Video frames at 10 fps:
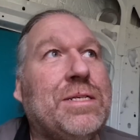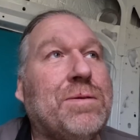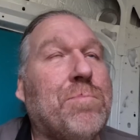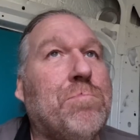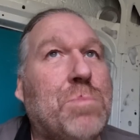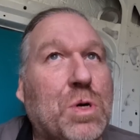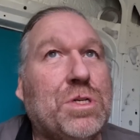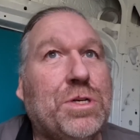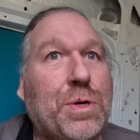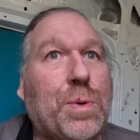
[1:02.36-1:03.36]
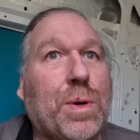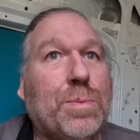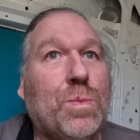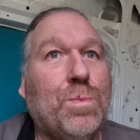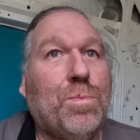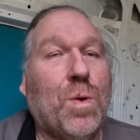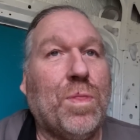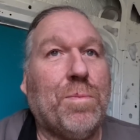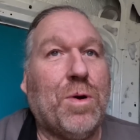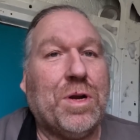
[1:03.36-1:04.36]
is a much newer
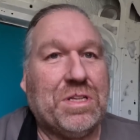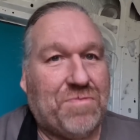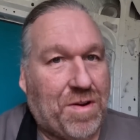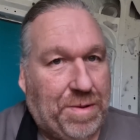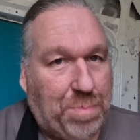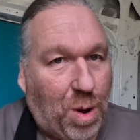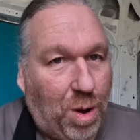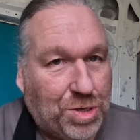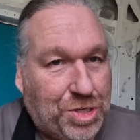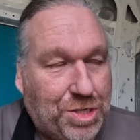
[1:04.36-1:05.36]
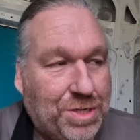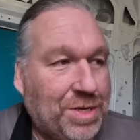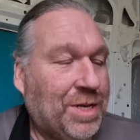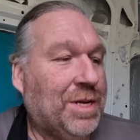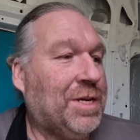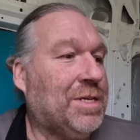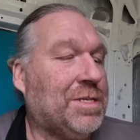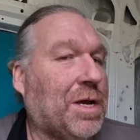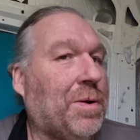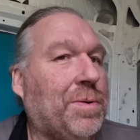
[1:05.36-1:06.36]
one than mine. It's very posh,
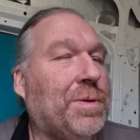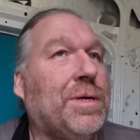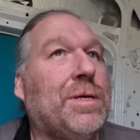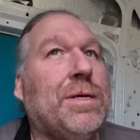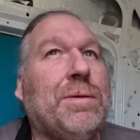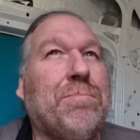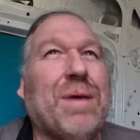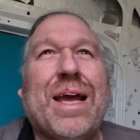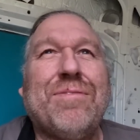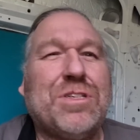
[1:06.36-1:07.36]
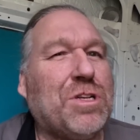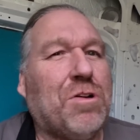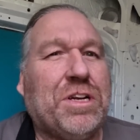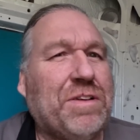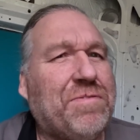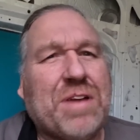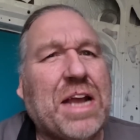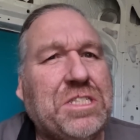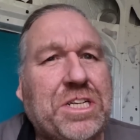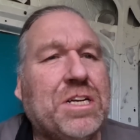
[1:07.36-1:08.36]
so it may have a slightly different
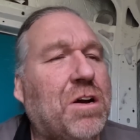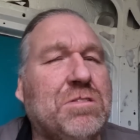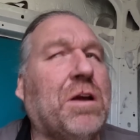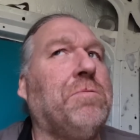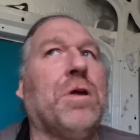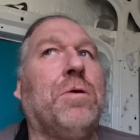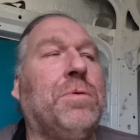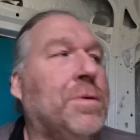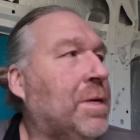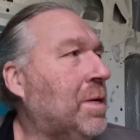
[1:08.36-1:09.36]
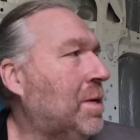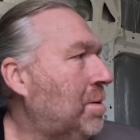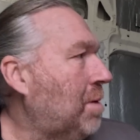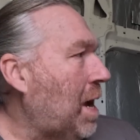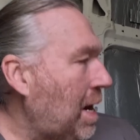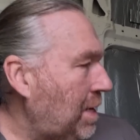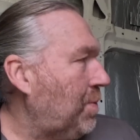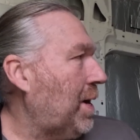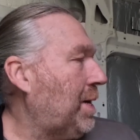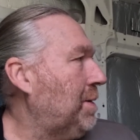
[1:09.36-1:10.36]
engine. I don't know.
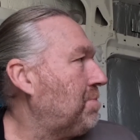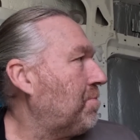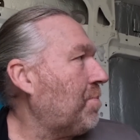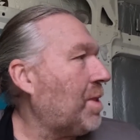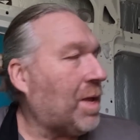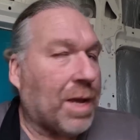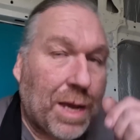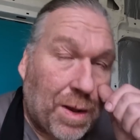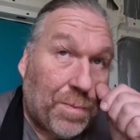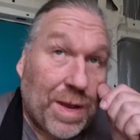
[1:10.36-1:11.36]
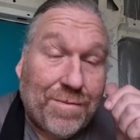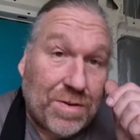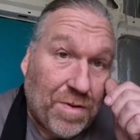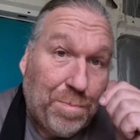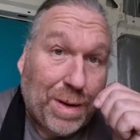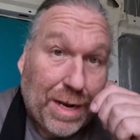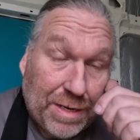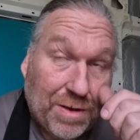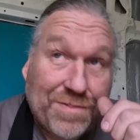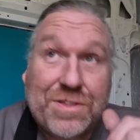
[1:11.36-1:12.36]
Anyway. We have another
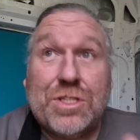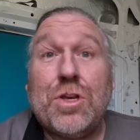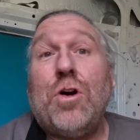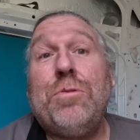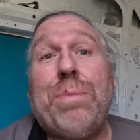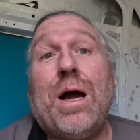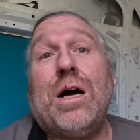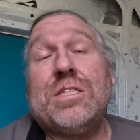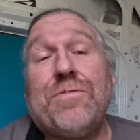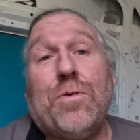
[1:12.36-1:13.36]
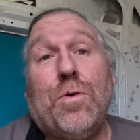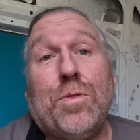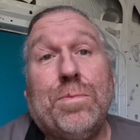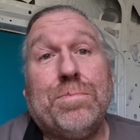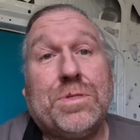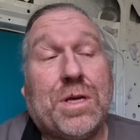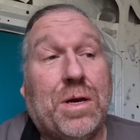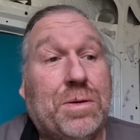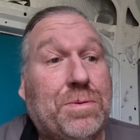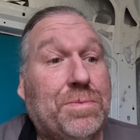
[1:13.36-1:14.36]
plan of sidebars for them,
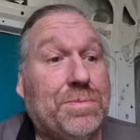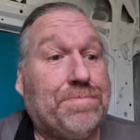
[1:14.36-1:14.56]
so